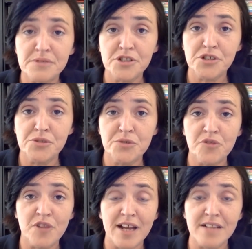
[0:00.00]
to the
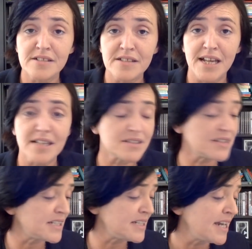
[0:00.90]
fact that
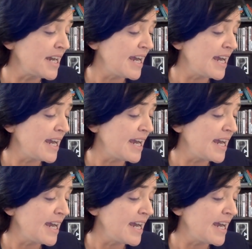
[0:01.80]
the